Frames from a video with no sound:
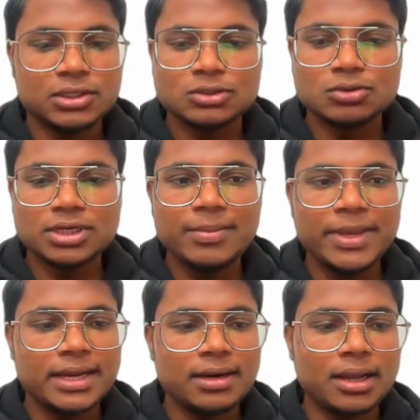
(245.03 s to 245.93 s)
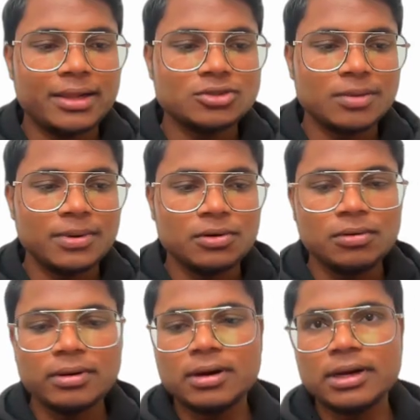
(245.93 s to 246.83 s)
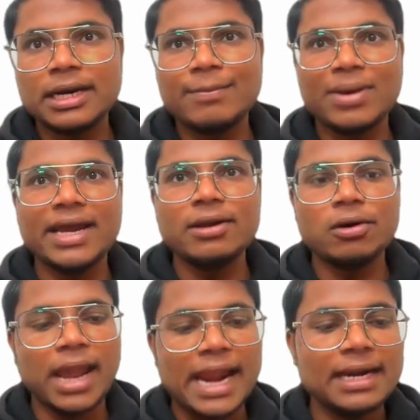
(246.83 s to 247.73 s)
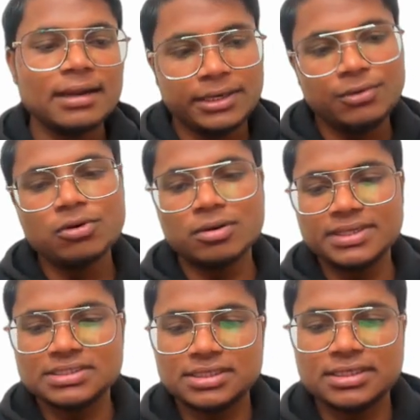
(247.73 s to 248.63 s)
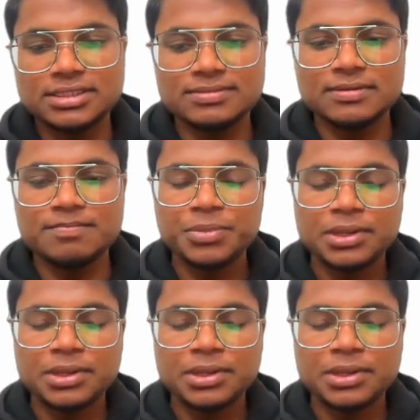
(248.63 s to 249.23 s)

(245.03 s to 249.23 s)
so that we can also able to reply or add new comments there as well.